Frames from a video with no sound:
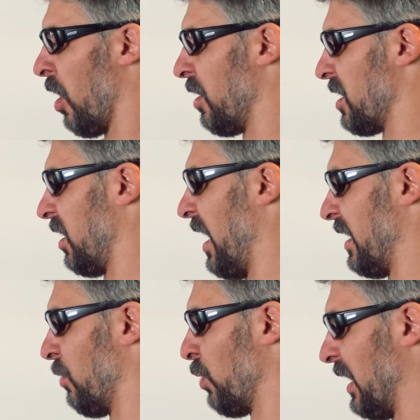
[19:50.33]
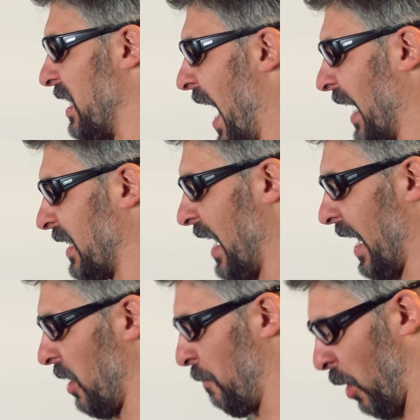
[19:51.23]
Ernest Langdon really knocked it
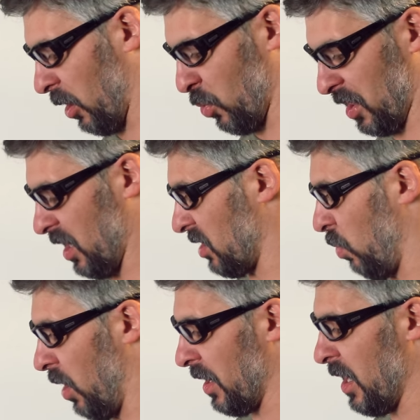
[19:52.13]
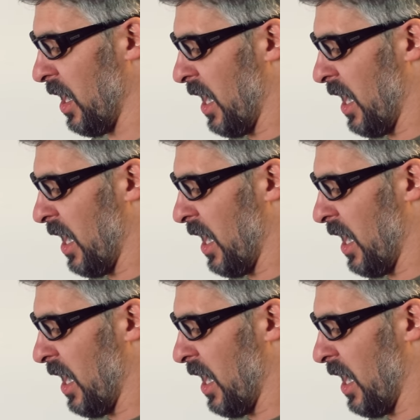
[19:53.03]
out of the park with this one.